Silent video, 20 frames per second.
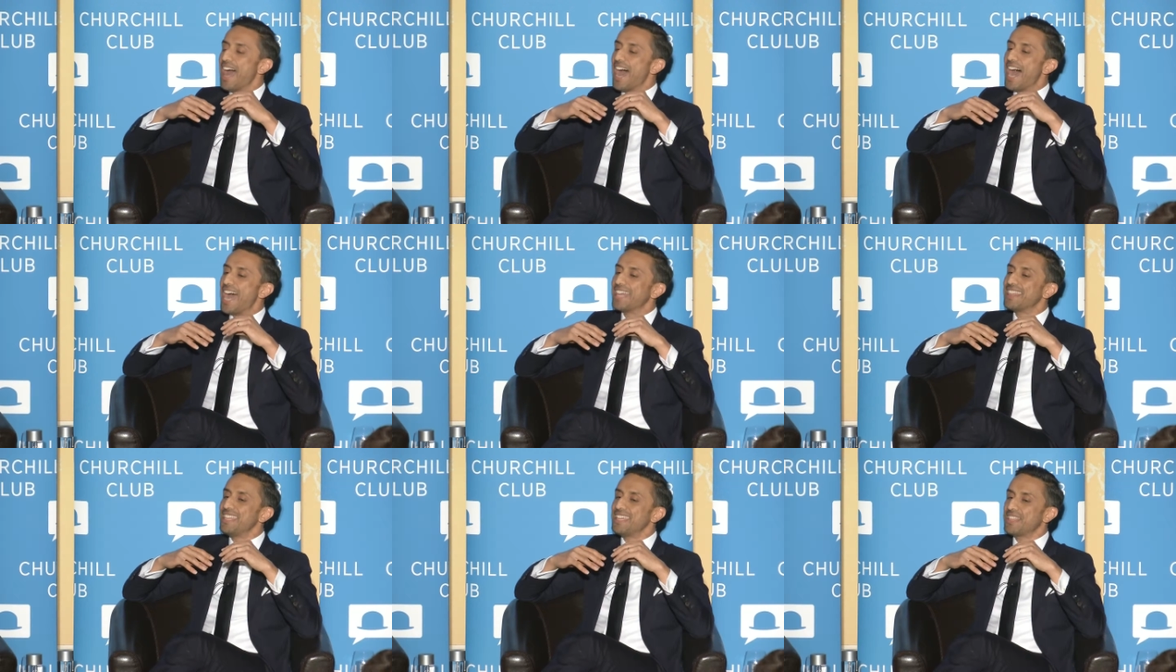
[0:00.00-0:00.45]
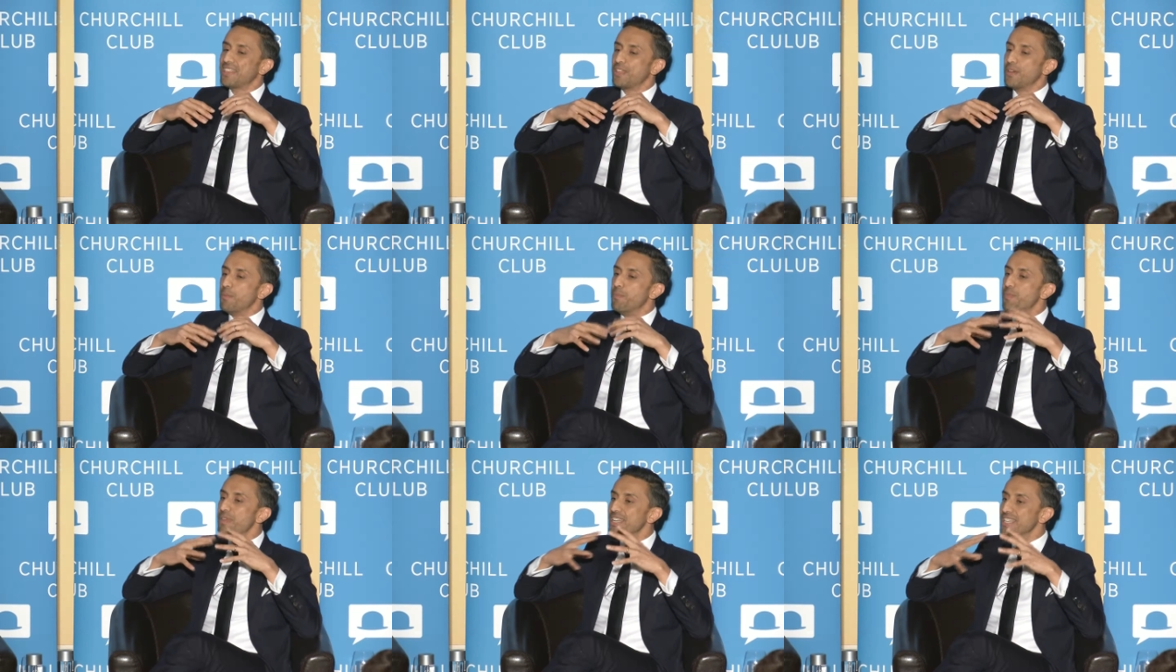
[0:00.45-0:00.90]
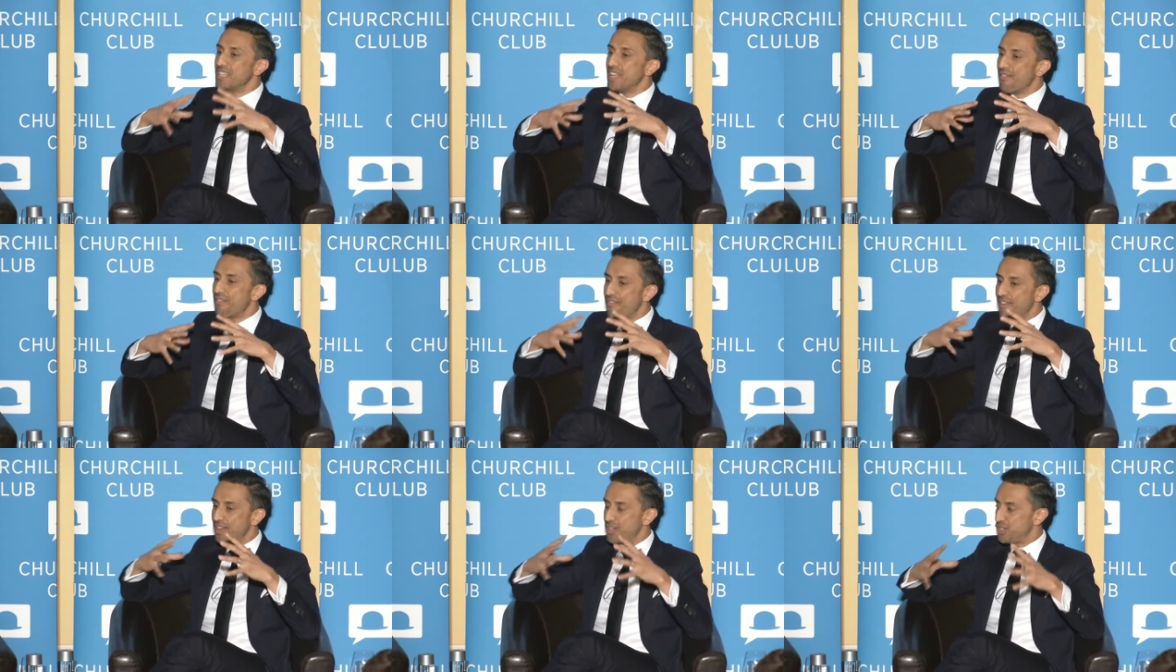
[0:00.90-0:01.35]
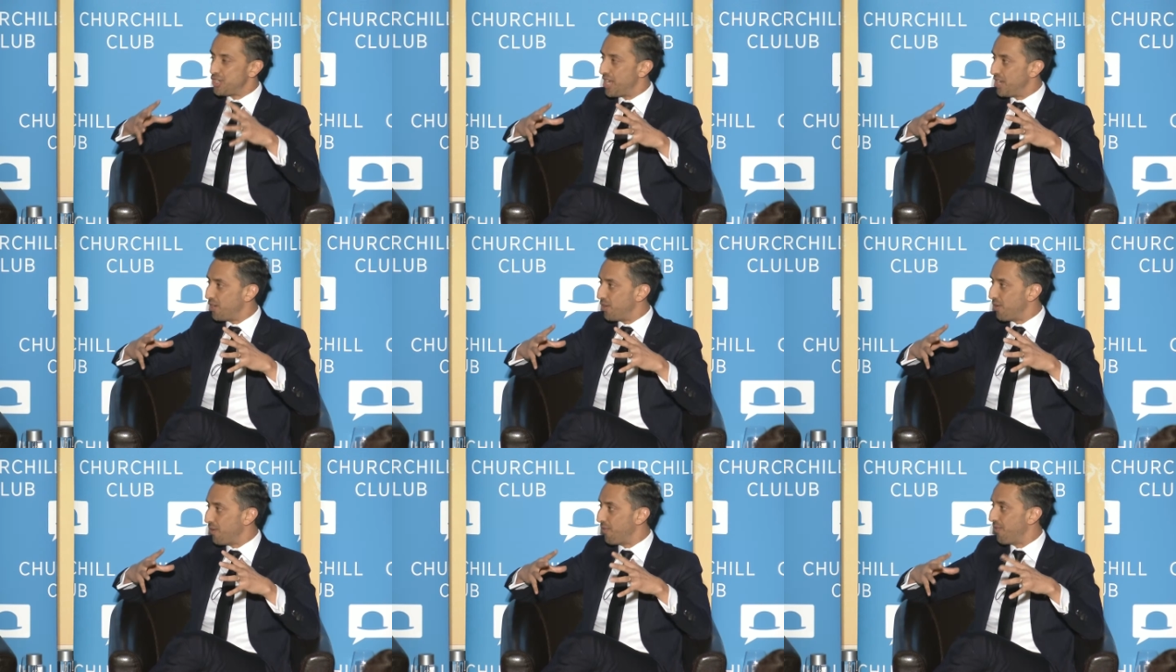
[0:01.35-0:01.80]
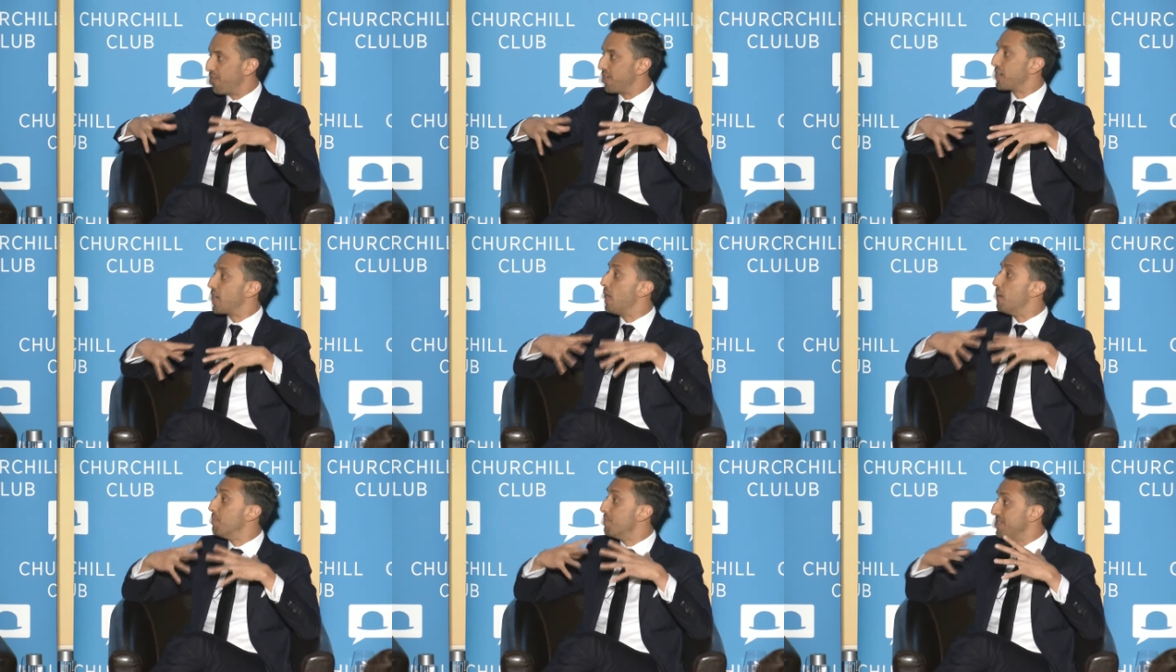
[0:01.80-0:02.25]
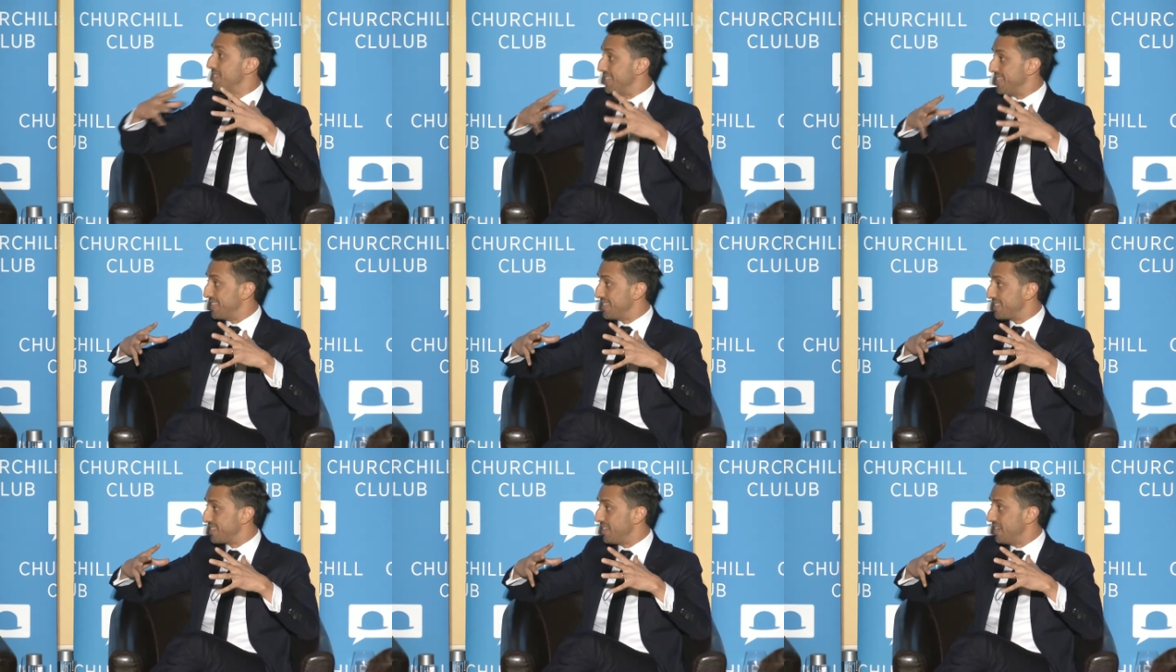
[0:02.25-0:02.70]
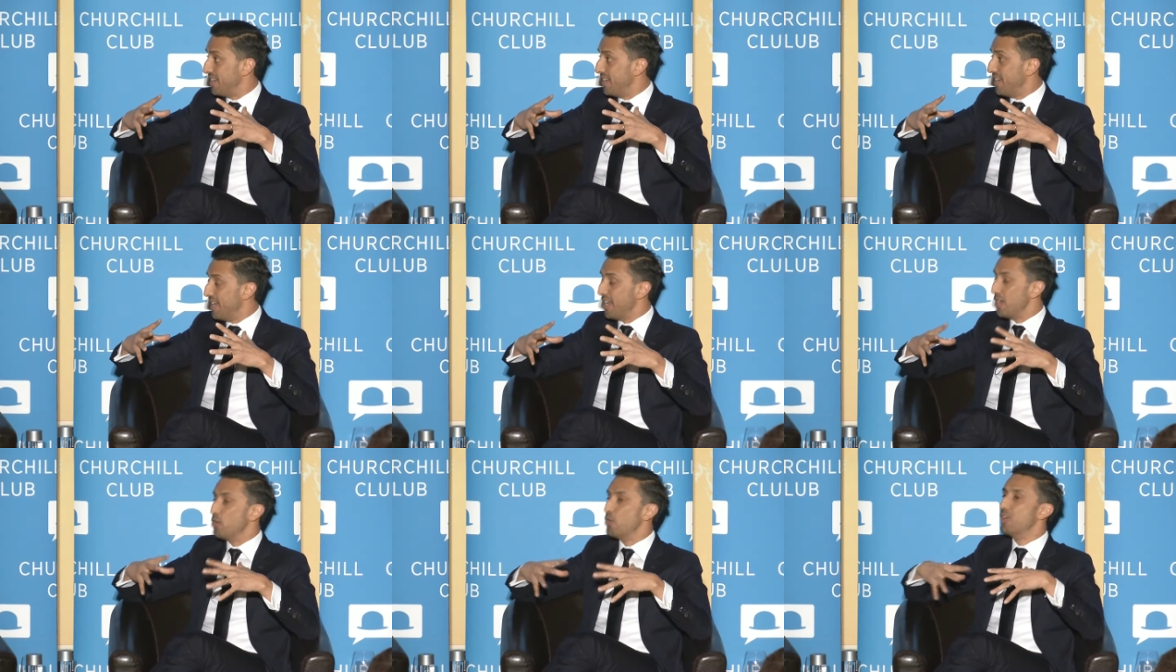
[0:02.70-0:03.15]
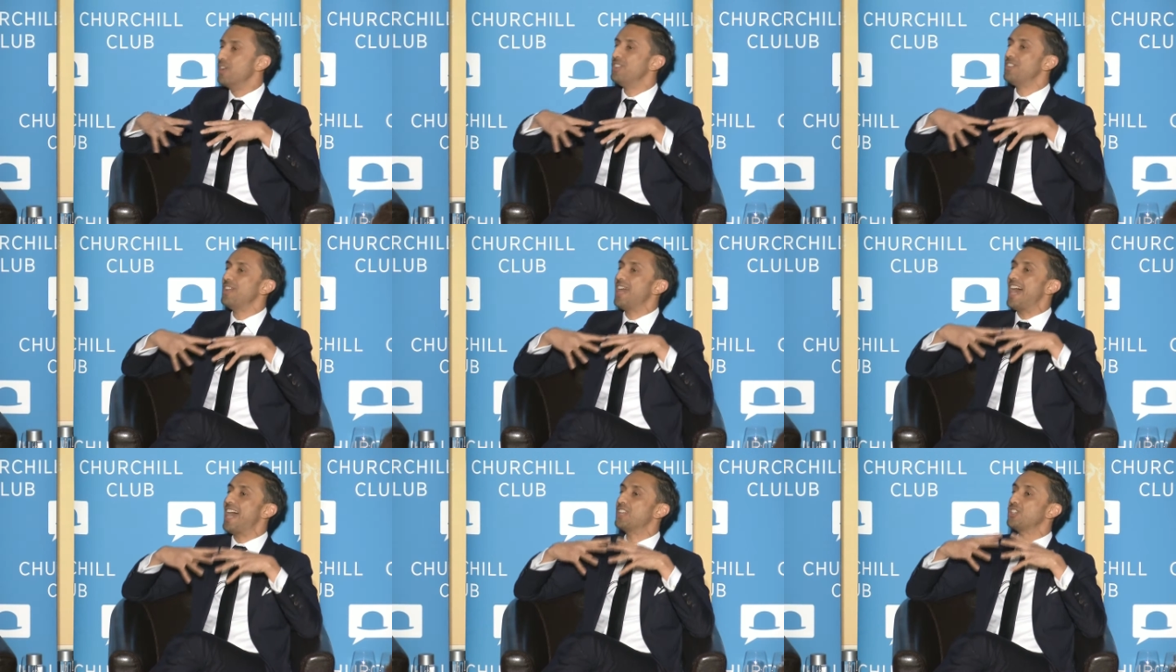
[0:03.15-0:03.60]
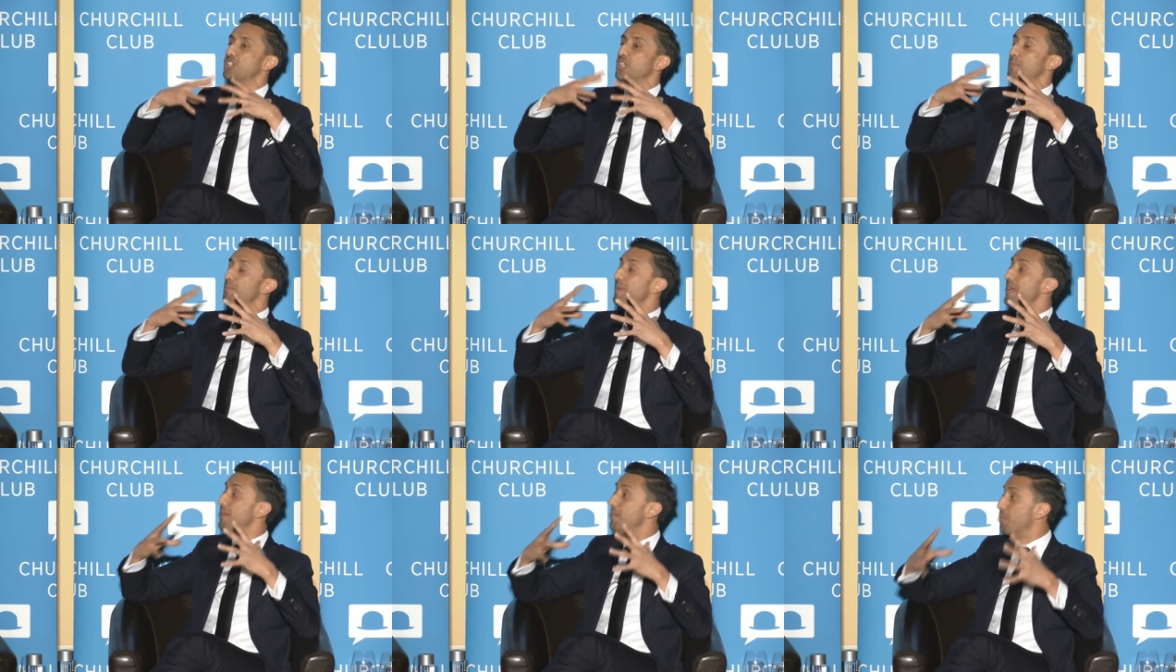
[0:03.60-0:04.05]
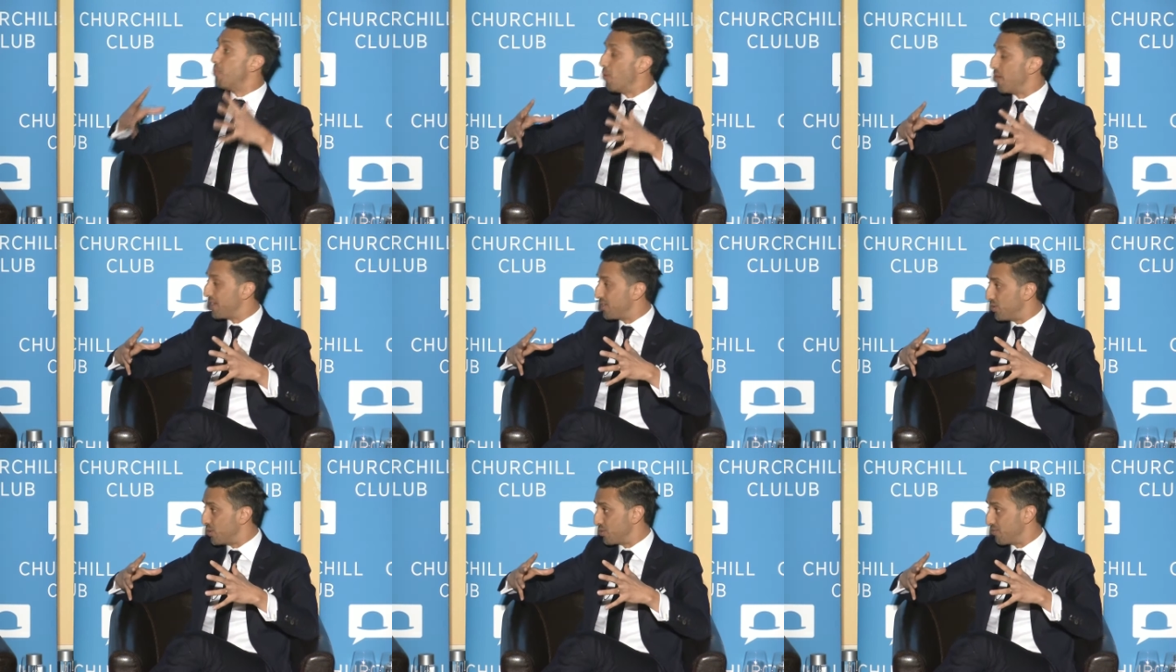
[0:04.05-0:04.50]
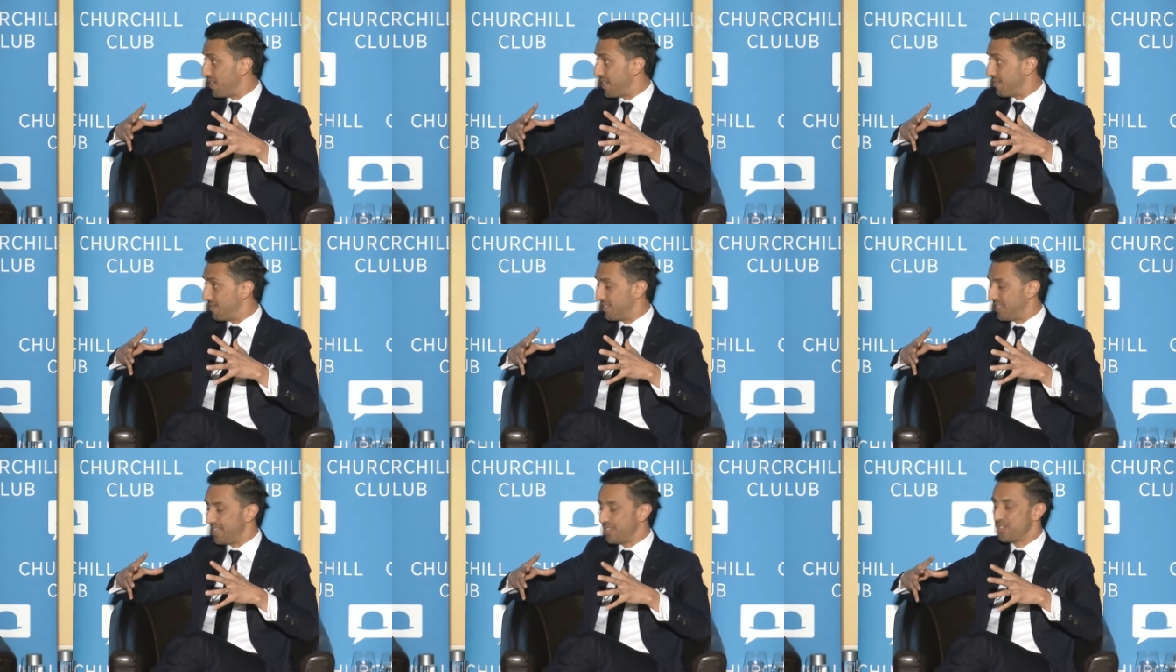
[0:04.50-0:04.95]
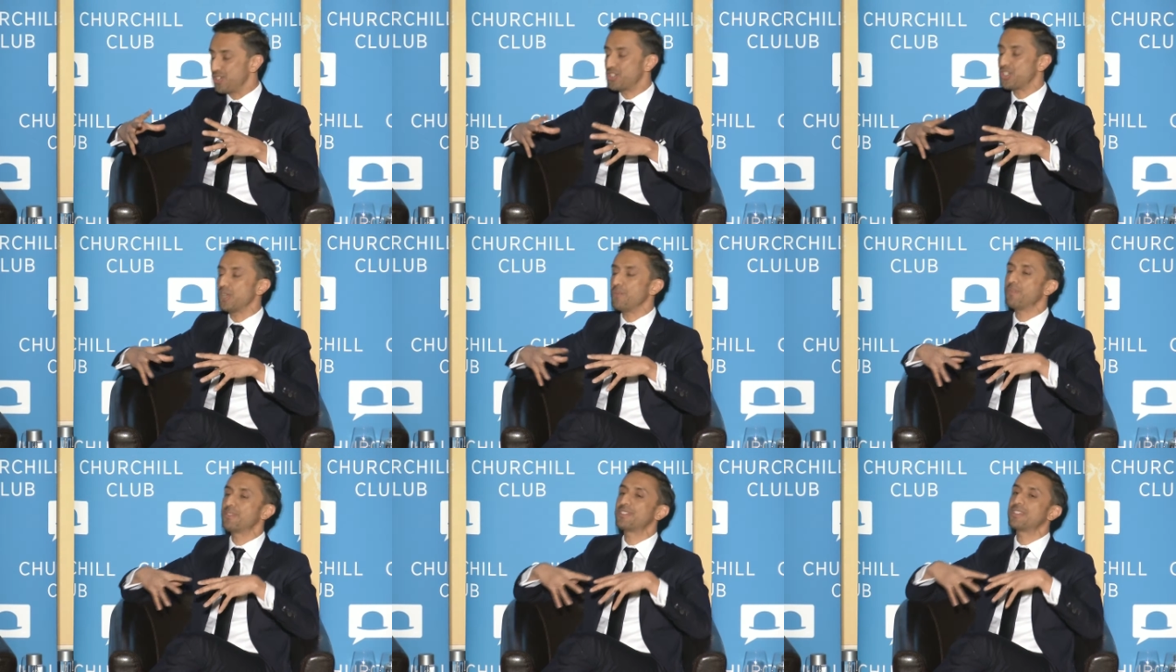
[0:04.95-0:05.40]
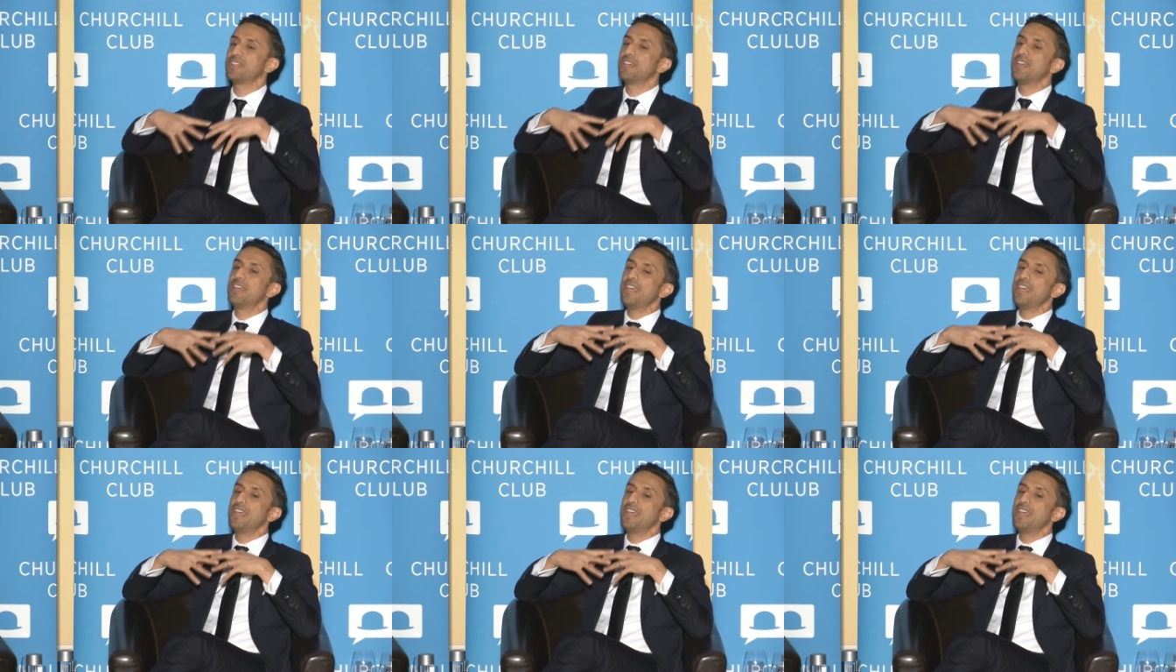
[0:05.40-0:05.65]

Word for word: I think the big differentiator for companies in order to actually pinpoint those right relationships